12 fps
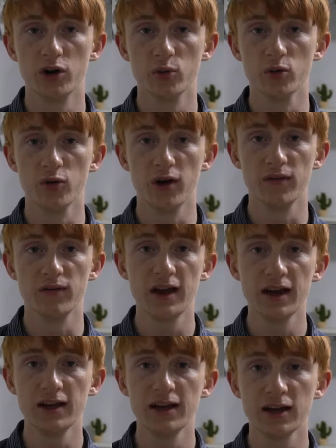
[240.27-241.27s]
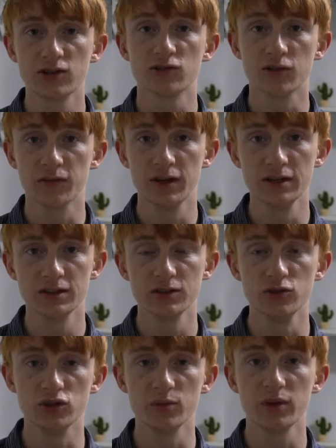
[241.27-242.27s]
will not have any extra fees.
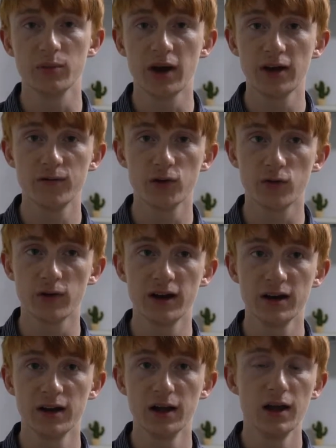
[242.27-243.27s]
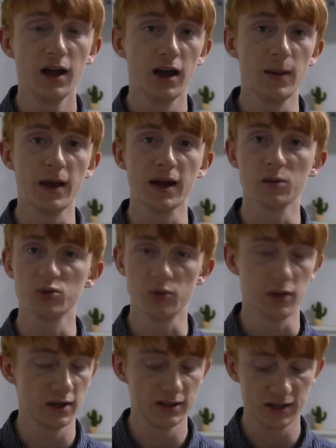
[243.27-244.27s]
You simply pay for your rent, and that comes
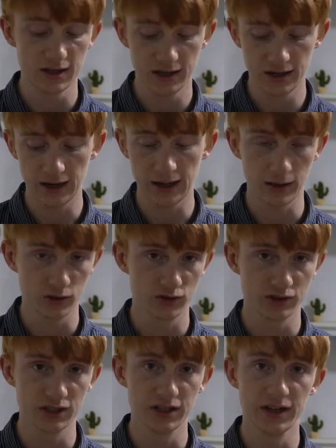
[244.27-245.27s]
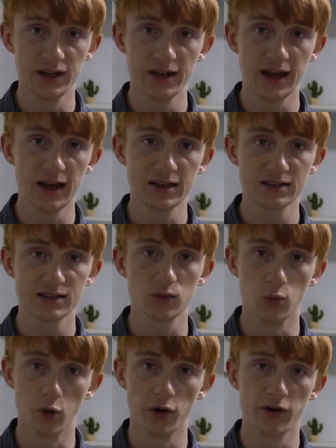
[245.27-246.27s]
with internet, electricity, gas,
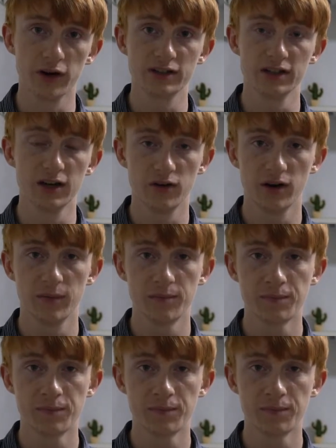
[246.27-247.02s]
water, etc.